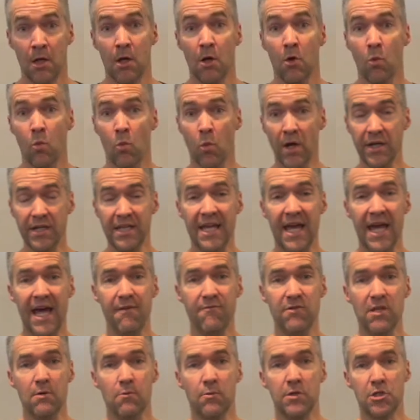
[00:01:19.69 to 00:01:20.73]
One
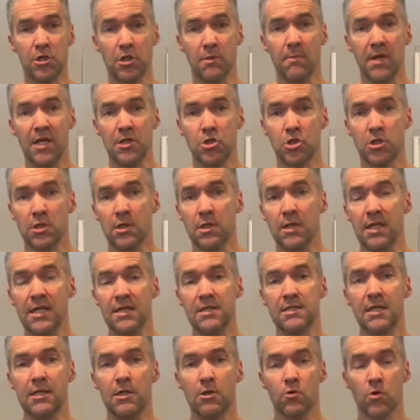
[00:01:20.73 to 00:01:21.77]
caveat we should mention is
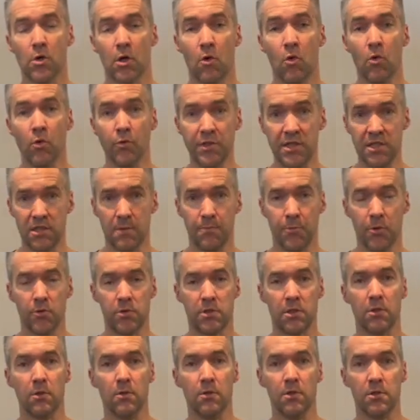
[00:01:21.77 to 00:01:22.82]
that you are only supposed
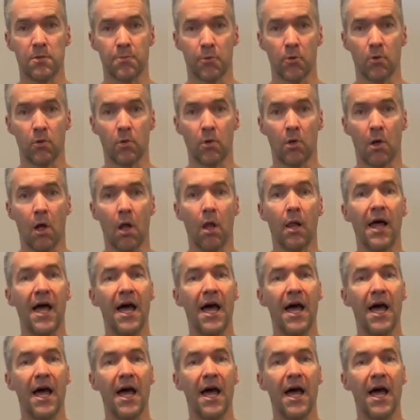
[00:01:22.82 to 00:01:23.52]
to do this protocol